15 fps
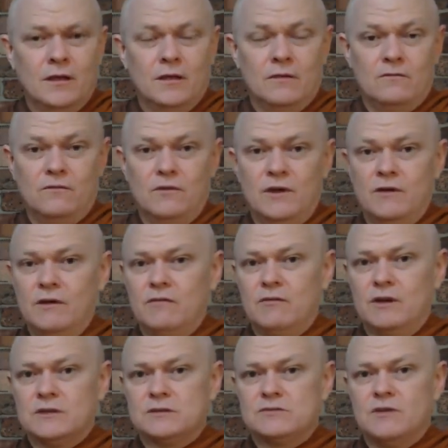Very,
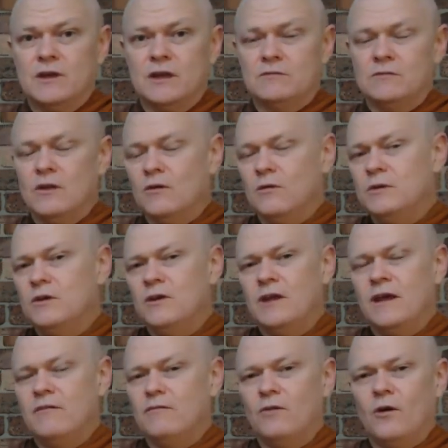very strange. No, we don't
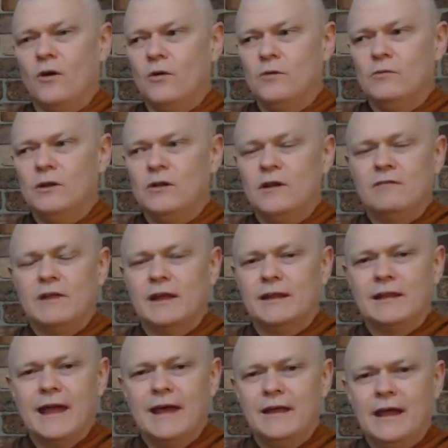have like
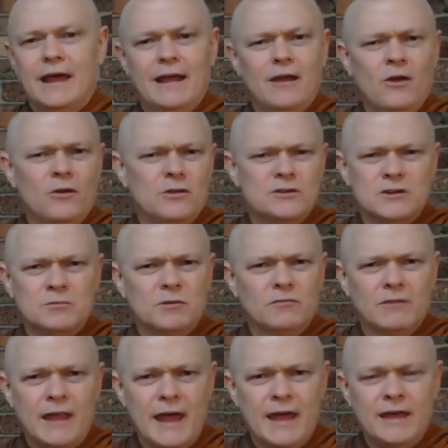ownership
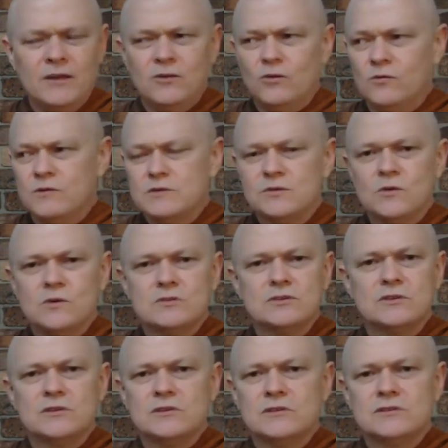of land or
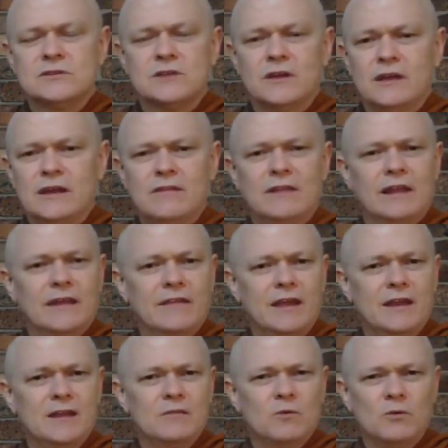resources, anything like that
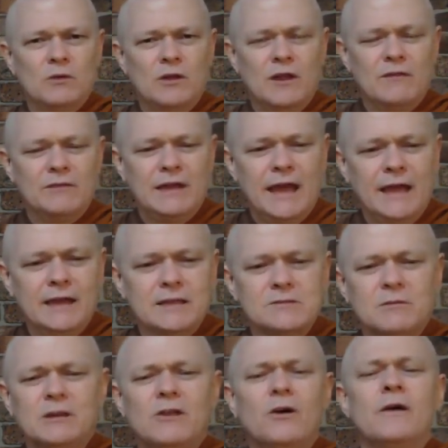anymore. We don't have any aliens.
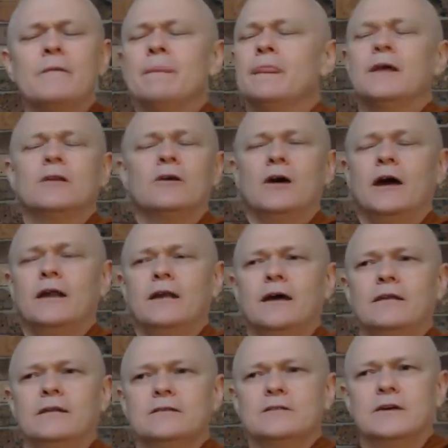Sorry.
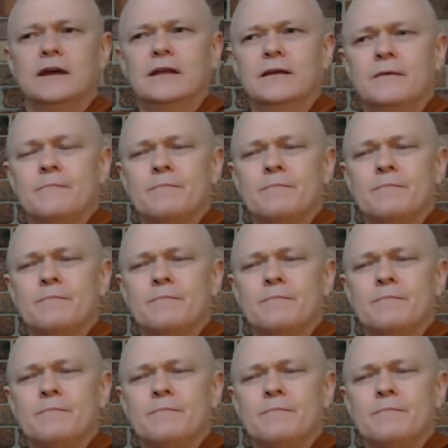I